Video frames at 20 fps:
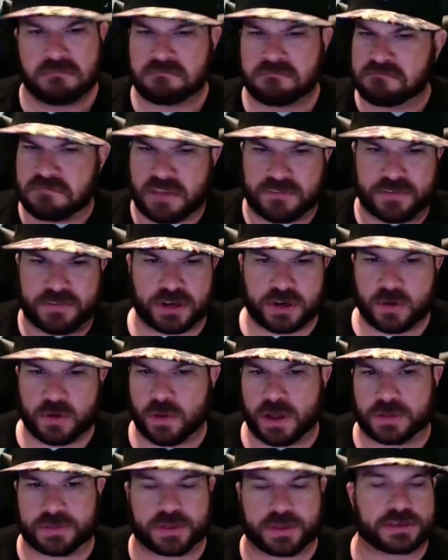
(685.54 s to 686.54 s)
If you didn't
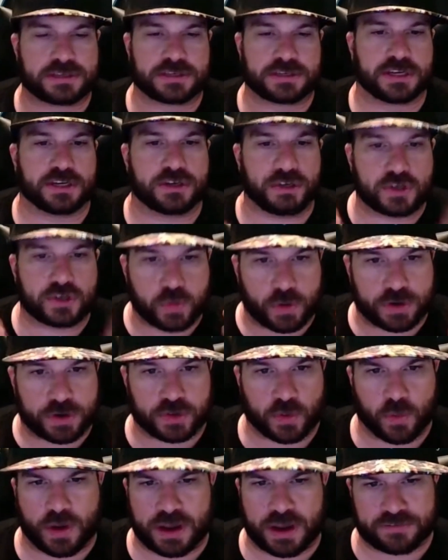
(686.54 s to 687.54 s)
want this and you just wanted
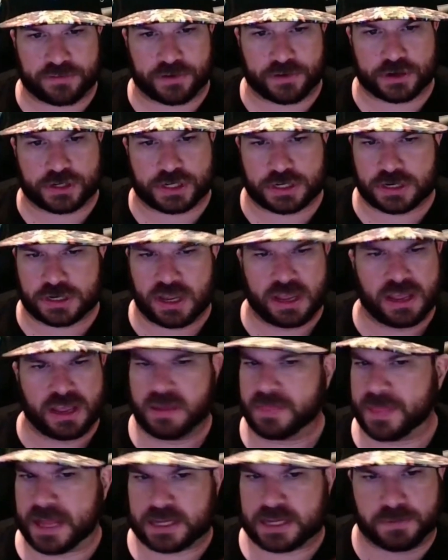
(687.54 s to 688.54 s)
the white version,
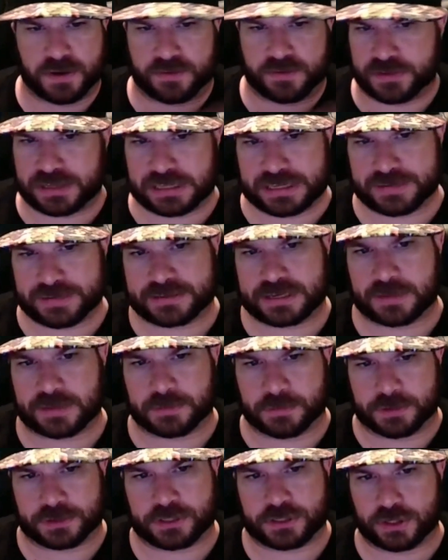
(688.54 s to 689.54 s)
that's perfectly
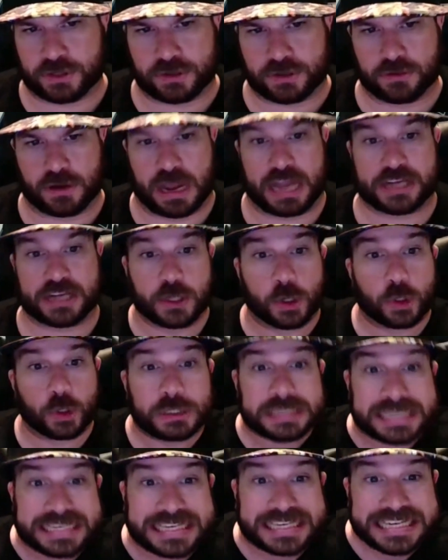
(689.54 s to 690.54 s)
acceptable too. I
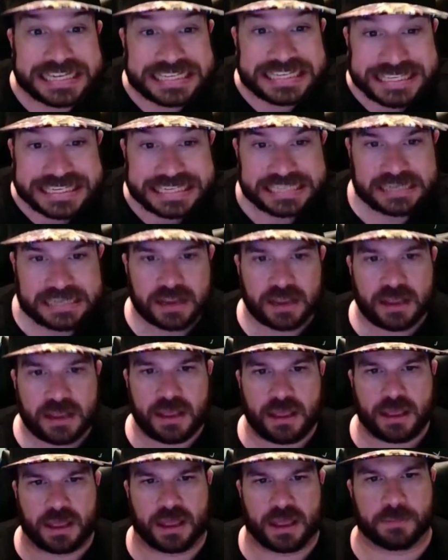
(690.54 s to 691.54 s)
totally get it.
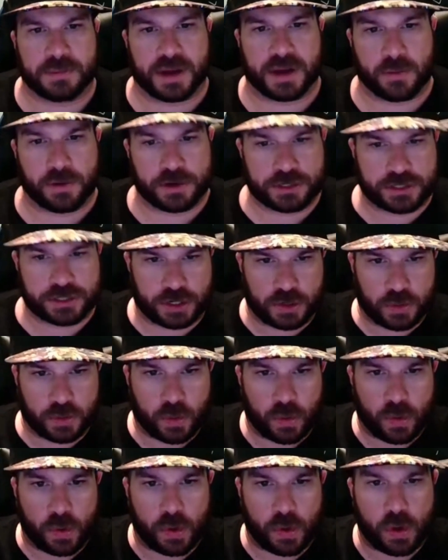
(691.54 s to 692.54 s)
But I want you to
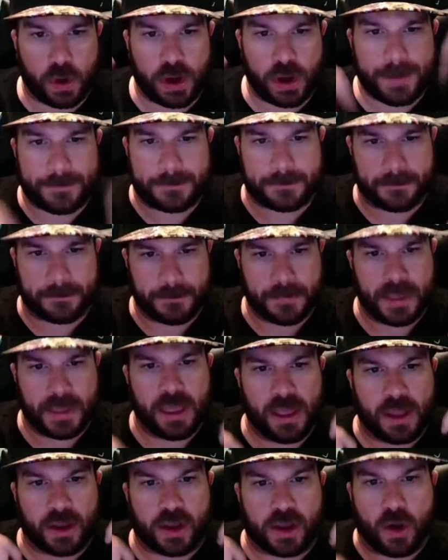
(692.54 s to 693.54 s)

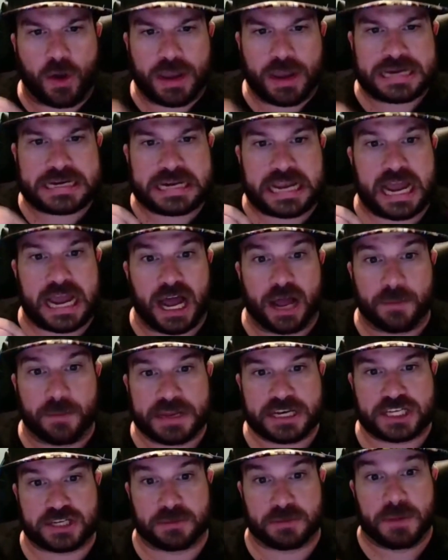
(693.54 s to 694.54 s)
go ahead and
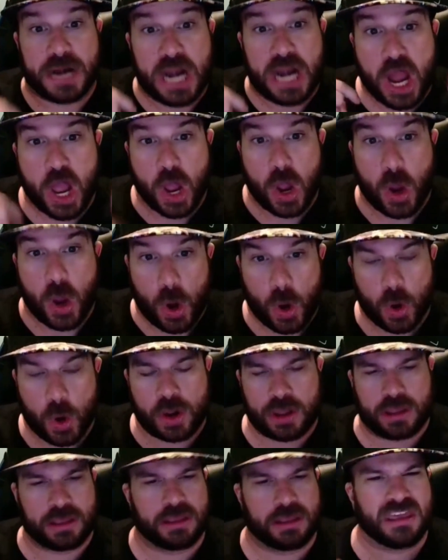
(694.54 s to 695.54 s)
comment
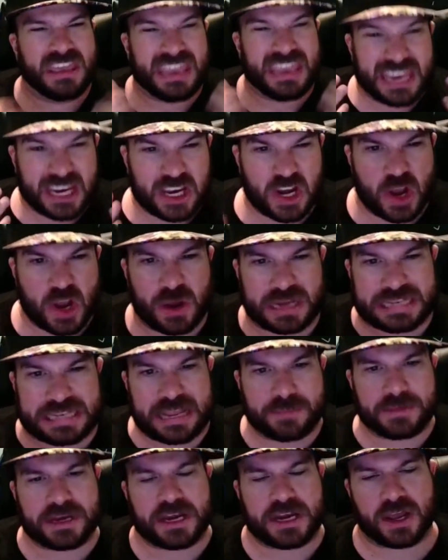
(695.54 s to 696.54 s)
below, and
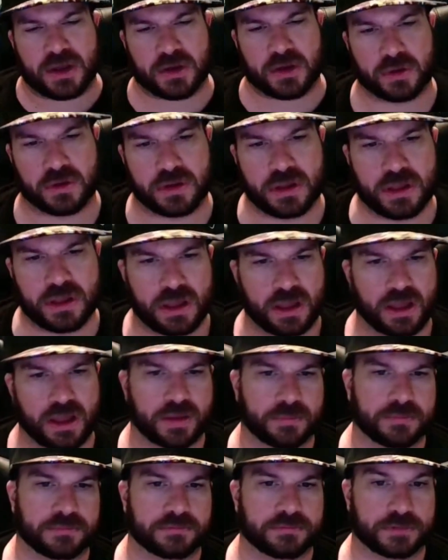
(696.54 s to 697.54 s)
let me know.
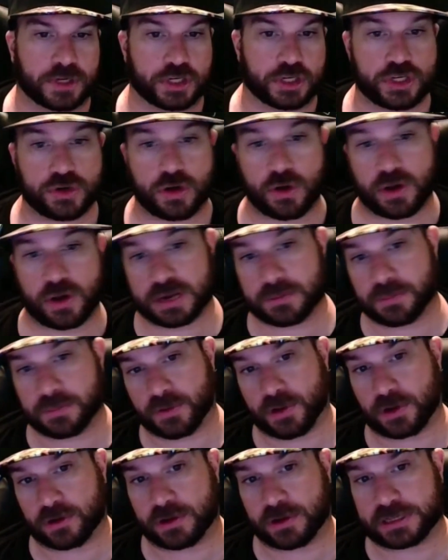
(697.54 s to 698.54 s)
Did you go ahead and
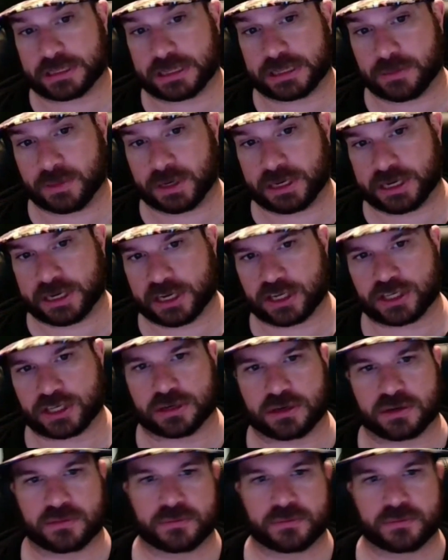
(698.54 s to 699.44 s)
pre-order and get the limited edition?